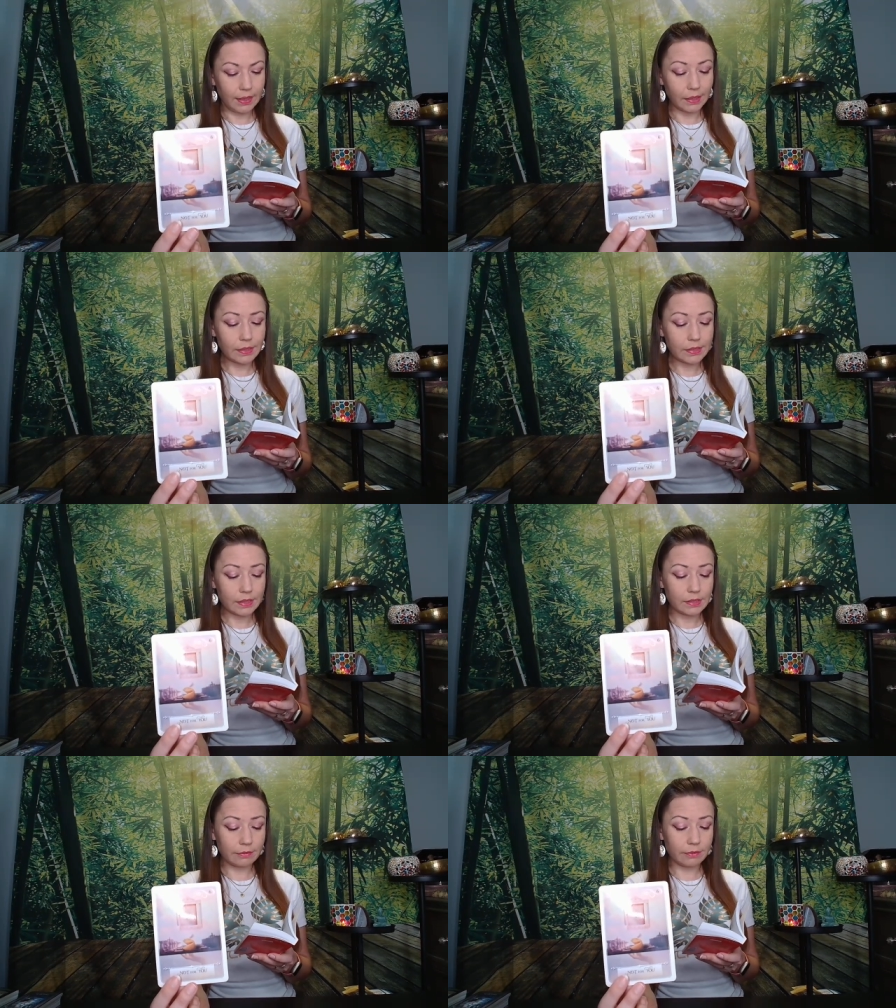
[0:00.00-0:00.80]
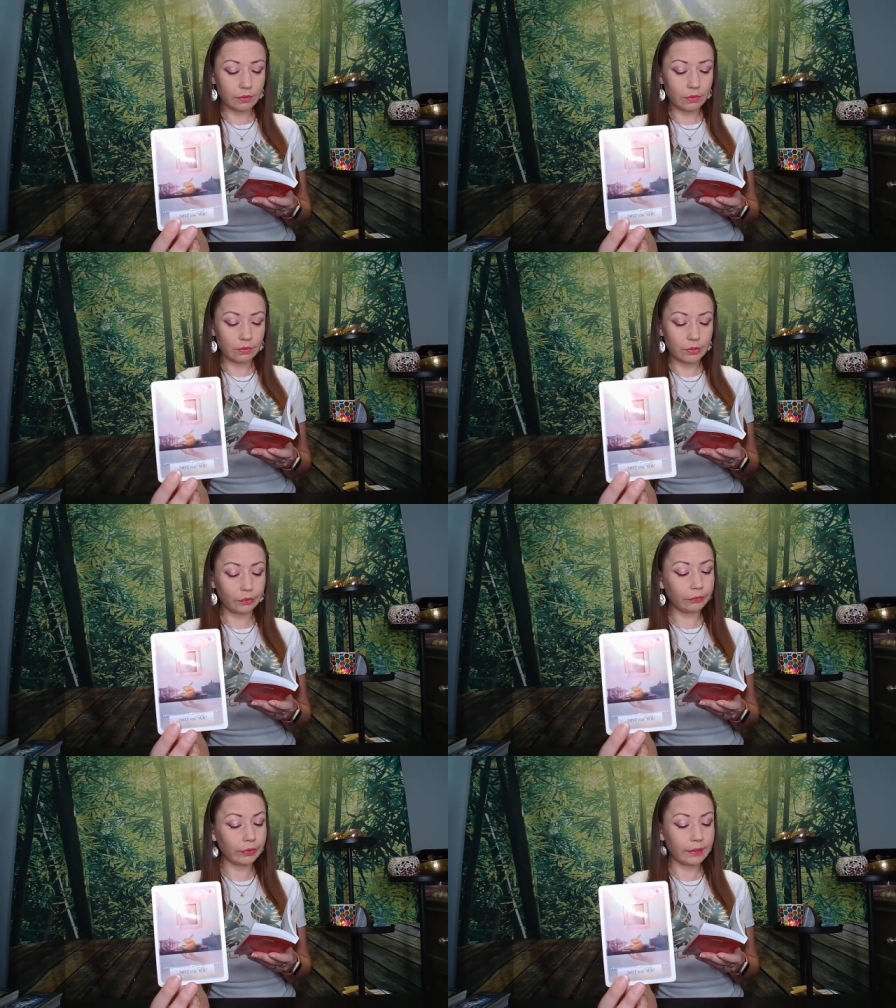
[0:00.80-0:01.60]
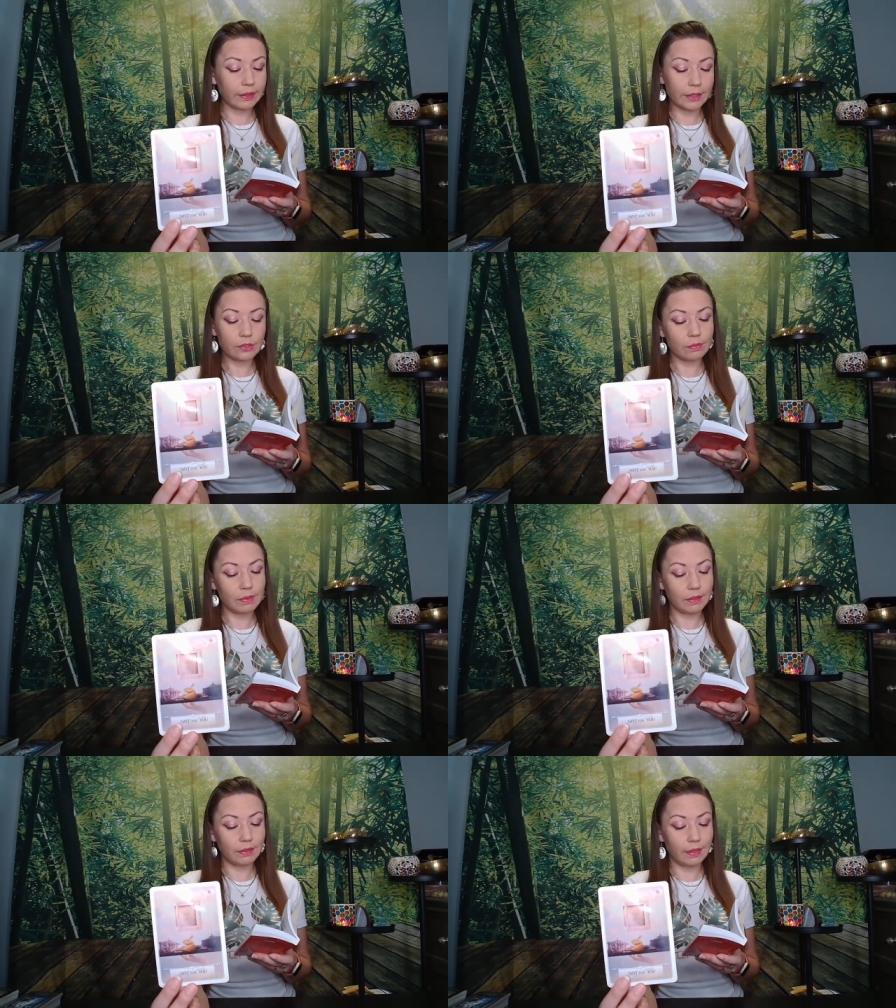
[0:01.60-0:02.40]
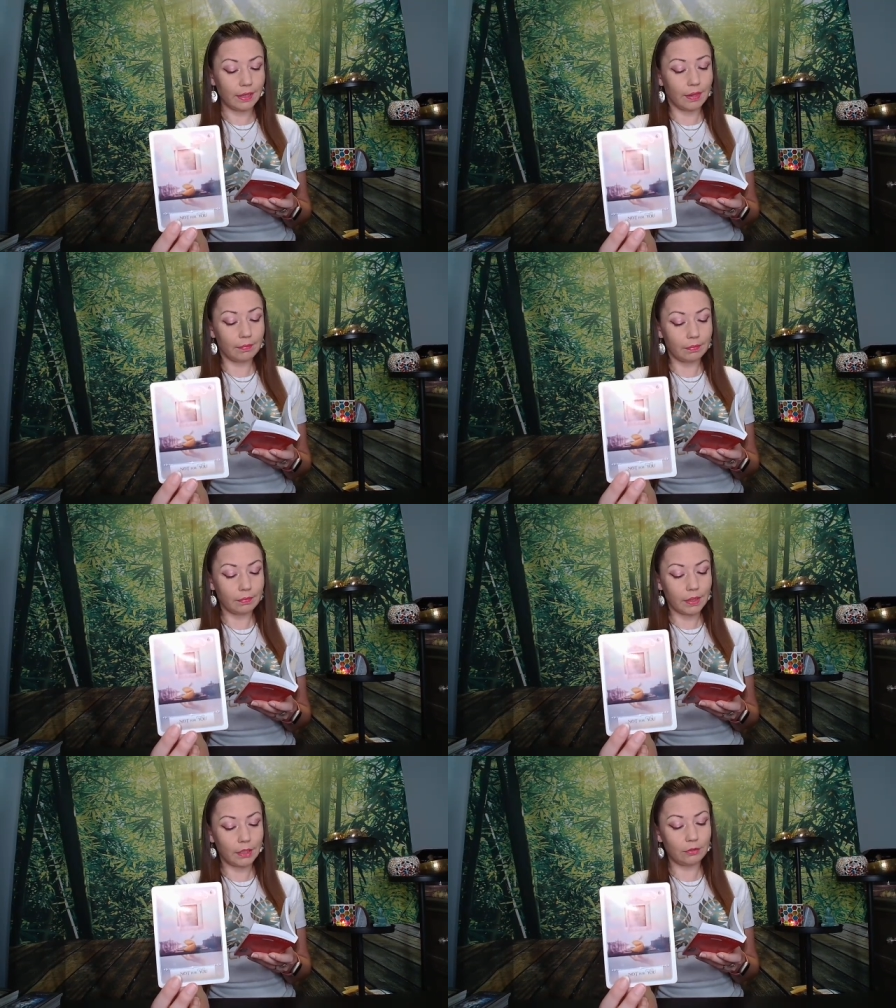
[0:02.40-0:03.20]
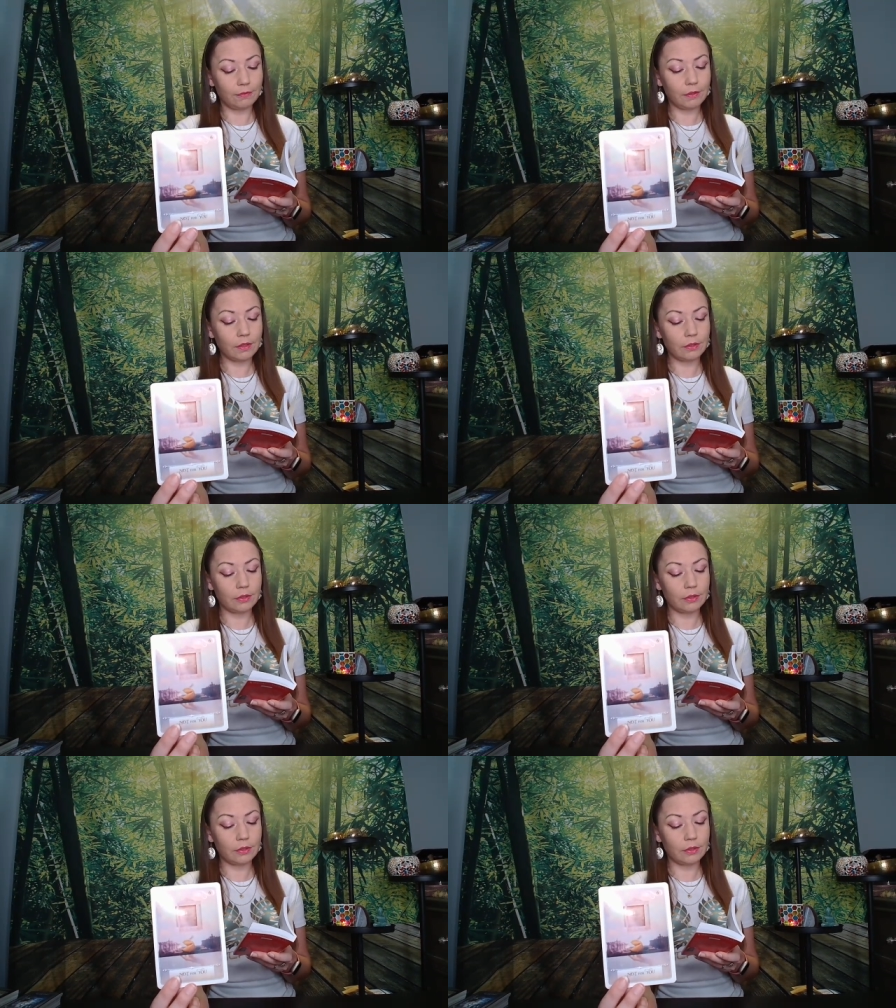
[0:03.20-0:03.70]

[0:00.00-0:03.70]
It is as if you don't really get to be in the game, and you feel